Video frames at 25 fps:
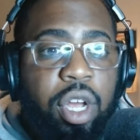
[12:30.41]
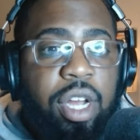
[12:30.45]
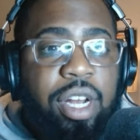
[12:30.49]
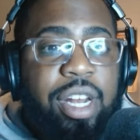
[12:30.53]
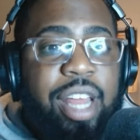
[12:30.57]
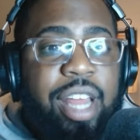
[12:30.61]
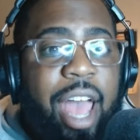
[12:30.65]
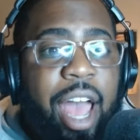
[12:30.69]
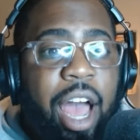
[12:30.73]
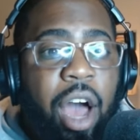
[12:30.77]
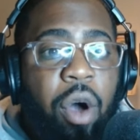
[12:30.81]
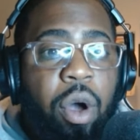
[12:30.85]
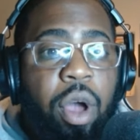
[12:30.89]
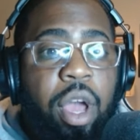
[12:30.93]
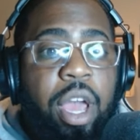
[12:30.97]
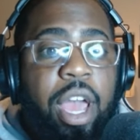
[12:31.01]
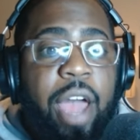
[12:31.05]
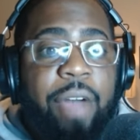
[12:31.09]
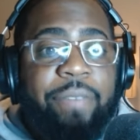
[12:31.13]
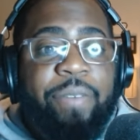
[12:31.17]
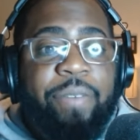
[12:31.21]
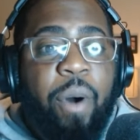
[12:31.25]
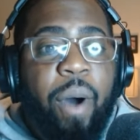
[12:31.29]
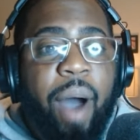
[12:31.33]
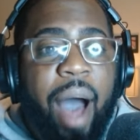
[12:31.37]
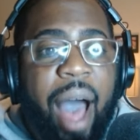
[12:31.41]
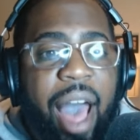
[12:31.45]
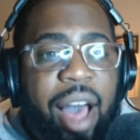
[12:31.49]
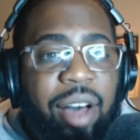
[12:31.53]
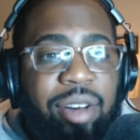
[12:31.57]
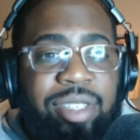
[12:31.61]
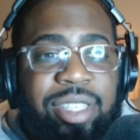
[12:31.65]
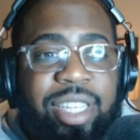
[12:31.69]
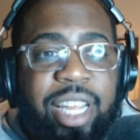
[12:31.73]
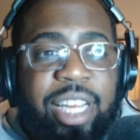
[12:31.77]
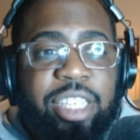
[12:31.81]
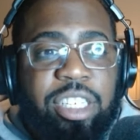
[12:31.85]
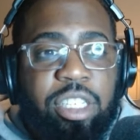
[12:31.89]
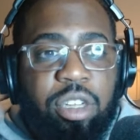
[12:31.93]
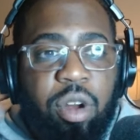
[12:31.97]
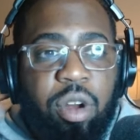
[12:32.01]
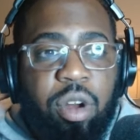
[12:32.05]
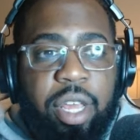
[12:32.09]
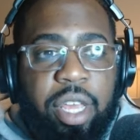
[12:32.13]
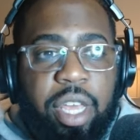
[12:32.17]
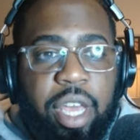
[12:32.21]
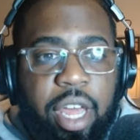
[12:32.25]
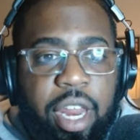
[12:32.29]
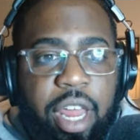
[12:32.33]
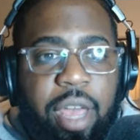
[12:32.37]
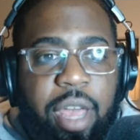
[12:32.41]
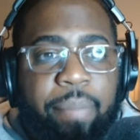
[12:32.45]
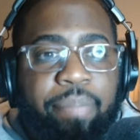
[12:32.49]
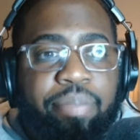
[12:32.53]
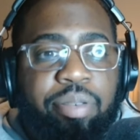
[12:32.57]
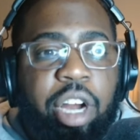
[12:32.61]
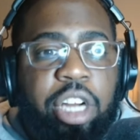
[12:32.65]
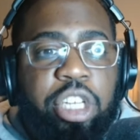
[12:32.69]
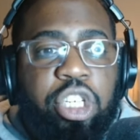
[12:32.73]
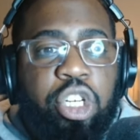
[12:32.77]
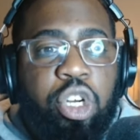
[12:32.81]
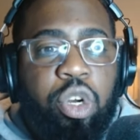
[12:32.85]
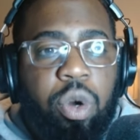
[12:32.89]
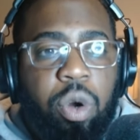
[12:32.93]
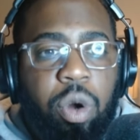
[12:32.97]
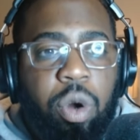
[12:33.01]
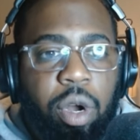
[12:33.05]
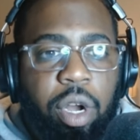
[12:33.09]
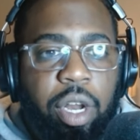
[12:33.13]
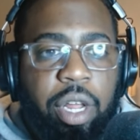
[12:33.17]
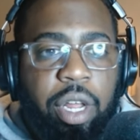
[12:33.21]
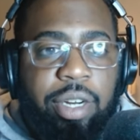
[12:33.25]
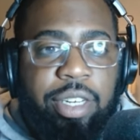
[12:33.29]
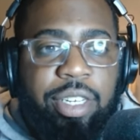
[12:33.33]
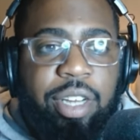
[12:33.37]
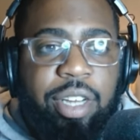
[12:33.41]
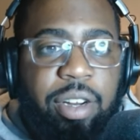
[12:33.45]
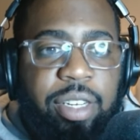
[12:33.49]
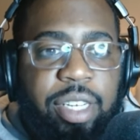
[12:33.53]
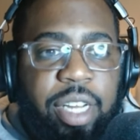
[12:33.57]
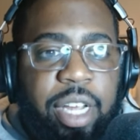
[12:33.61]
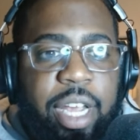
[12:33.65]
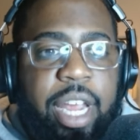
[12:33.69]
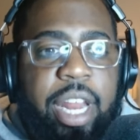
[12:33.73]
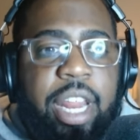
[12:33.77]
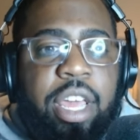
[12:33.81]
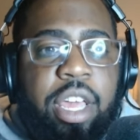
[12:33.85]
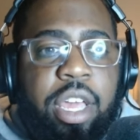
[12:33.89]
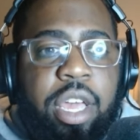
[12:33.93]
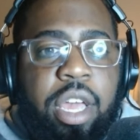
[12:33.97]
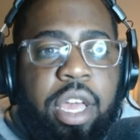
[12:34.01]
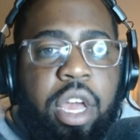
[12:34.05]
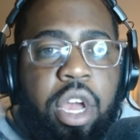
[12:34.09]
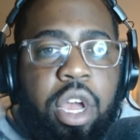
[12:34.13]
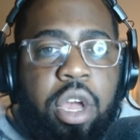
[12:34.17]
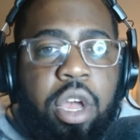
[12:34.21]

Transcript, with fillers: Now, if Ohio State started getting pressure earlier and starts hitting